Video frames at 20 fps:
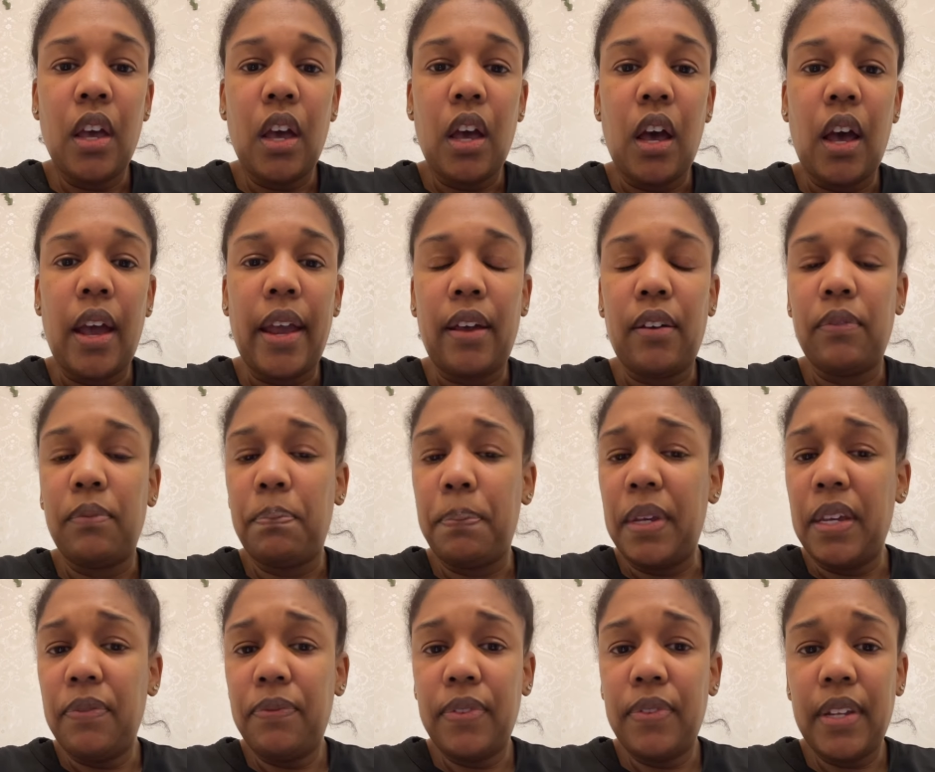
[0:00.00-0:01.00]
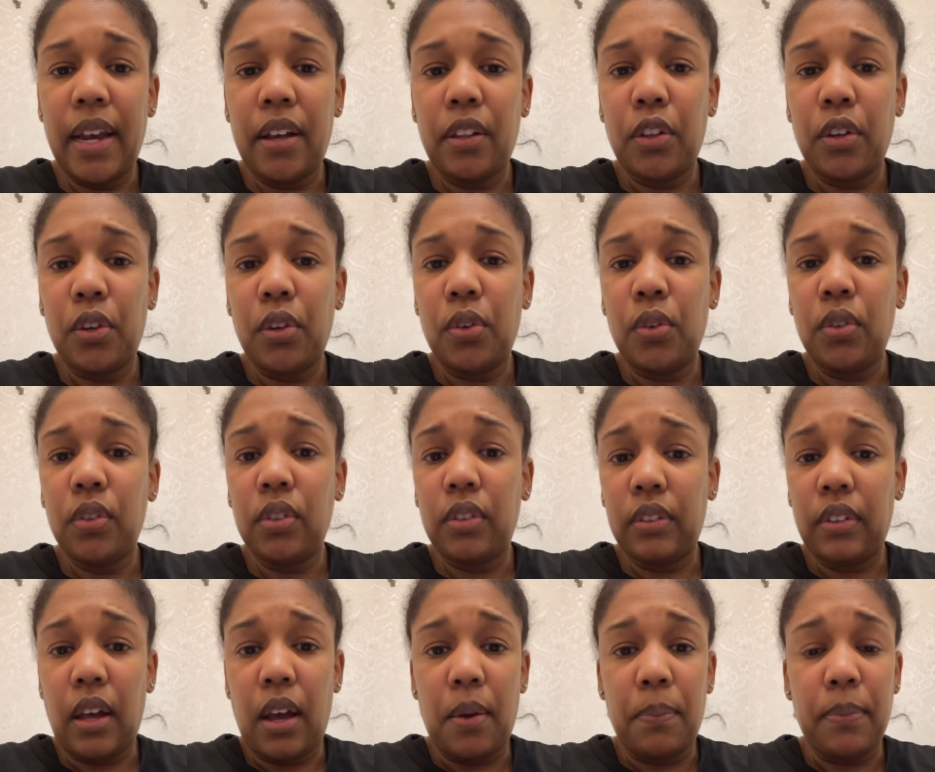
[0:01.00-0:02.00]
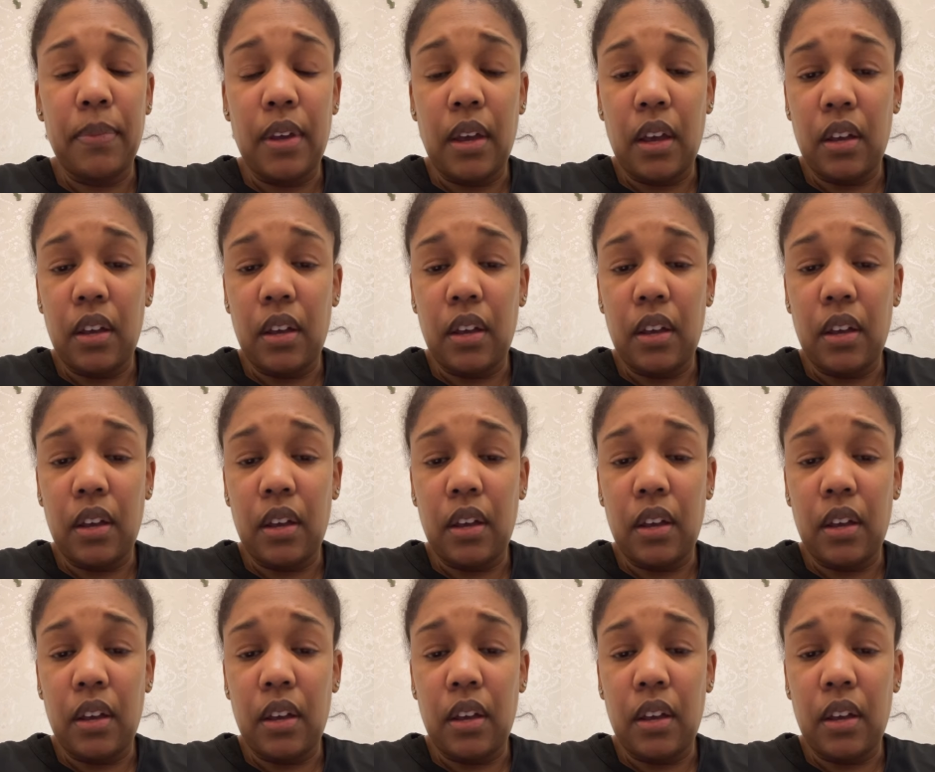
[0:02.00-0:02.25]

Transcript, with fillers: I have beef tallow, um,